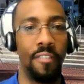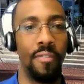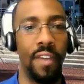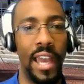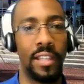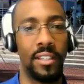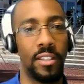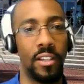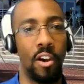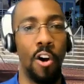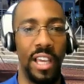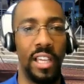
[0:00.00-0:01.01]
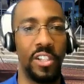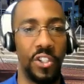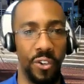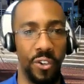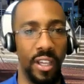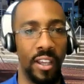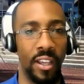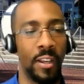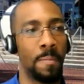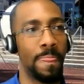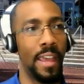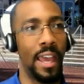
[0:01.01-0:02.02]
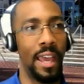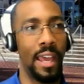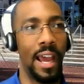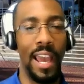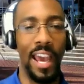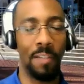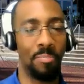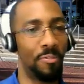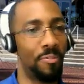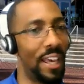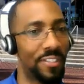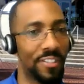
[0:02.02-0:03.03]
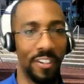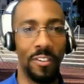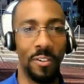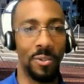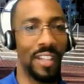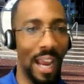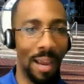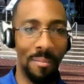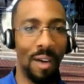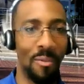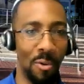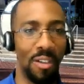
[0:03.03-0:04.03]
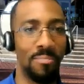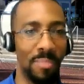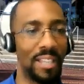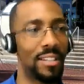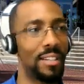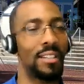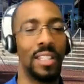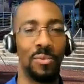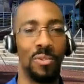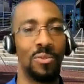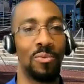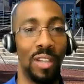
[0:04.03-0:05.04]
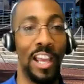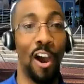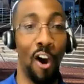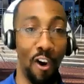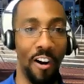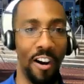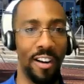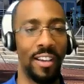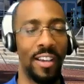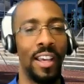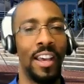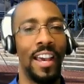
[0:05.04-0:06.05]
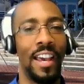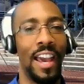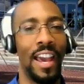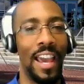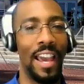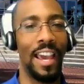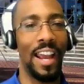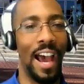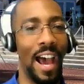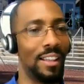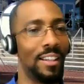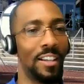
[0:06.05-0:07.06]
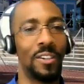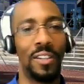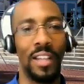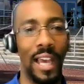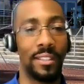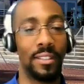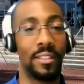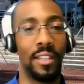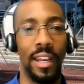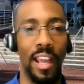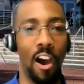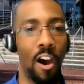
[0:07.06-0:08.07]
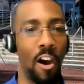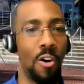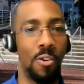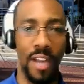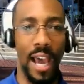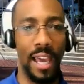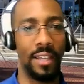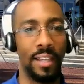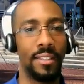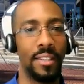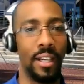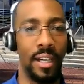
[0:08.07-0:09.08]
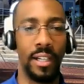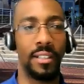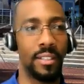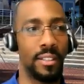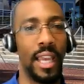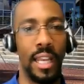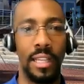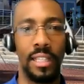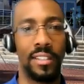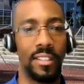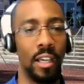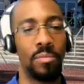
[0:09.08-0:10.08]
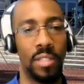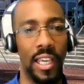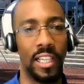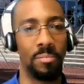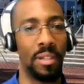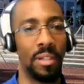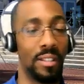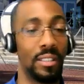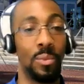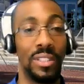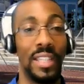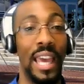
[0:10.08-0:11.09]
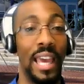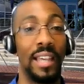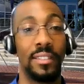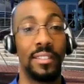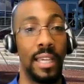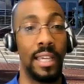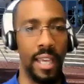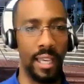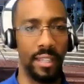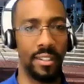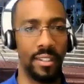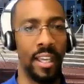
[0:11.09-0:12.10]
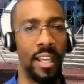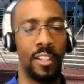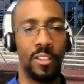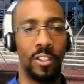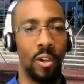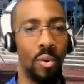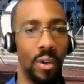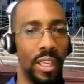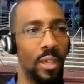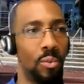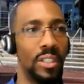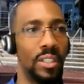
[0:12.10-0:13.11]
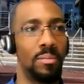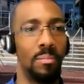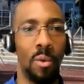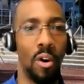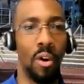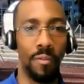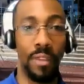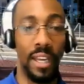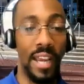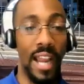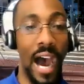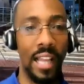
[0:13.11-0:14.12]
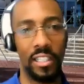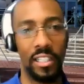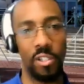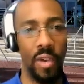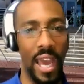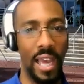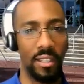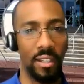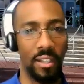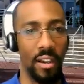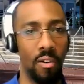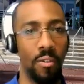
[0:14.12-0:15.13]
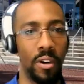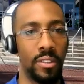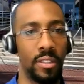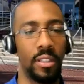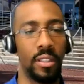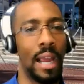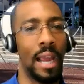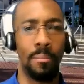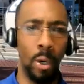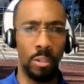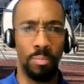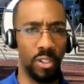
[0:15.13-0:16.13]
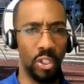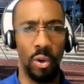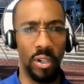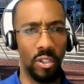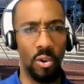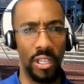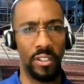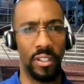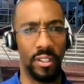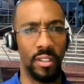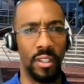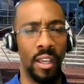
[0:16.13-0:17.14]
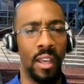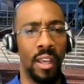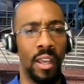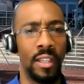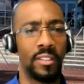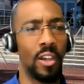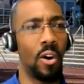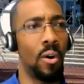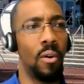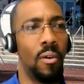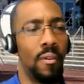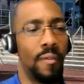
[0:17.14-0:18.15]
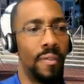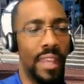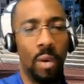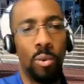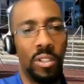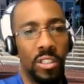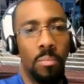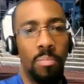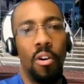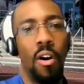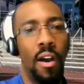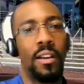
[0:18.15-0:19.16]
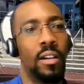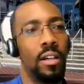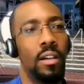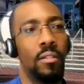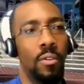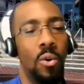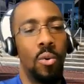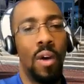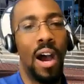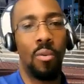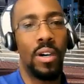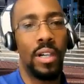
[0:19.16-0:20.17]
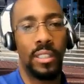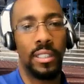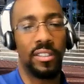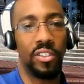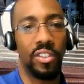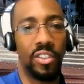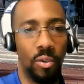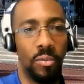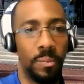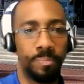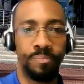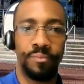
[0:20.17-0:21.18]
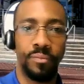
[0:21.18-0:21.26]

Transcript: advanced art history, and I had a professor whose name I won't mention. She was really hard. And I literally had to study all night to understand these subjects because it was an essay test. So it was more of the knowledge you had to know versus like multiple choice questions. So it was a part of who I was as a student.